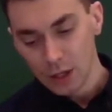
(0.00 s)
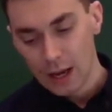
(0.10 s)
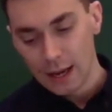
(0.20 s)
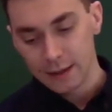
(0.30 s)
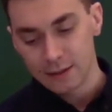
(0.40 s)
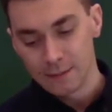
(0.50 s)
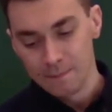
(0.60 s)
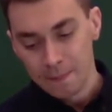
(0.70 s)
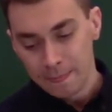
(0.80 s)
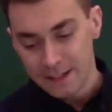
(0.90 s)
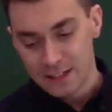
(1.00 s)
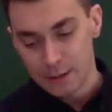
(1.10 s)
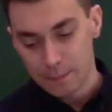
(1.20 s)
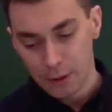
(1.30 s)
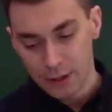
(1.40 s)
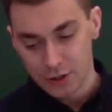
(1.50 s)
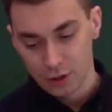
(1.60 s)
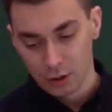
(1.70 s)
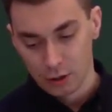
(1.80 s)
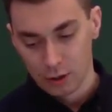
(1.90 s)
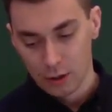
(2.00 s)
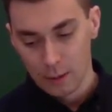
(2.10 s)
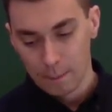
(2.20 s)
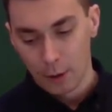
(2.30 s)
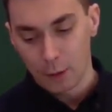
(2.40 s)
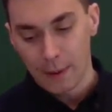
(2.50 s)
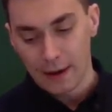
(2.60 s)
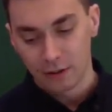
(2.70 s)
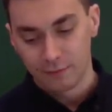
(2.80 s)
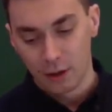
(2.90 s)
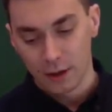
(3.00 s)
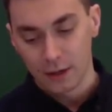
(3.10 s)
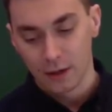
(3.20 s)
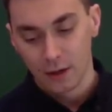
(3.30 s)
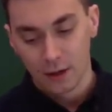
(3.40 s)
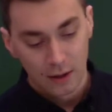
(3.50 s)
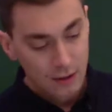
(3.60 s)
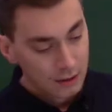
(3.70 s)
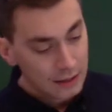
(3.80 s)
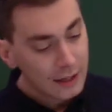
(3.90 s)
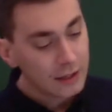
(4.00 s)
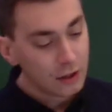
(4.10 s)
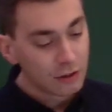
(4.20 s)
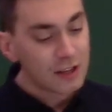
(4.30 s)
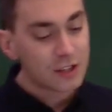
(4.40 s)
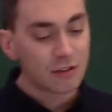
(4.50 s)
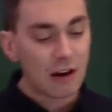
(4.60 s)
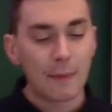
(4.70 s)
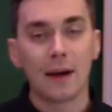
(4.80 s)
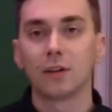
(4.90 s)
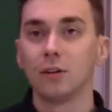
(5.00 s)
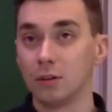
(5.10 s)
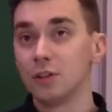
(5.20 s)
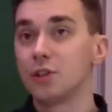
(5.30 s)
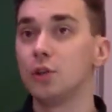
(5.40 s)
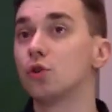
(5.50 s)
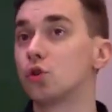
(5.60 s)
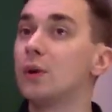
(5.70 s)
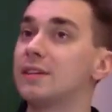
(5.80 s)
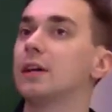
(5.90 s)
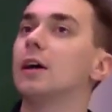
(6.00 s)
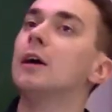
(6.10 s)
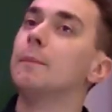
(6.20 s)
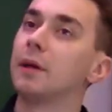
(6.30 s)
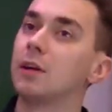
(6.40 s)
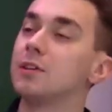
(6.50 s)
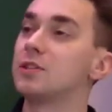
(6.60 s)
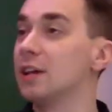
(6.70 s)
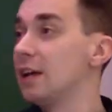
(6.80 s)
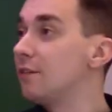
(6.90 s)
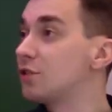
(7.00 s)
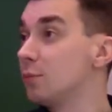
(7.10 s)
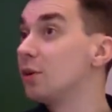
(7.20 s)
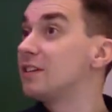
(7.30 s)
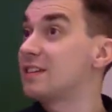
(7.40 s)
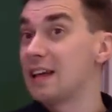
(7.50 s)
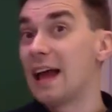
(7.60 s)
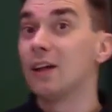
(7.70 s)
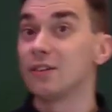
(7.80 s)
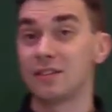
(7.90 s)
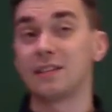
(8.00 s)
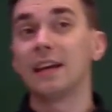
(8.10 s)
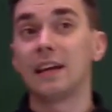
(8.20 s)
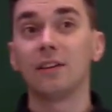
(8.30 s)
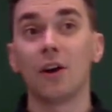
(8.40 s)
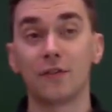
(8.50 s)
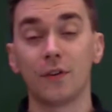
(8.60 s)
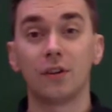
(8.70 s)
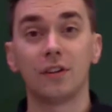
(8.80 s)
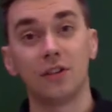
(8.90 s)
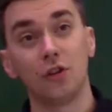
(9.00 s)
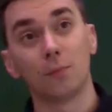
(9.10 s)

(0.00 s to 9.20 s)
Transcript: And this is a personal bugbear of mine. Link your Instagram handle to your Twitter, because if someone else is taking nice photos in your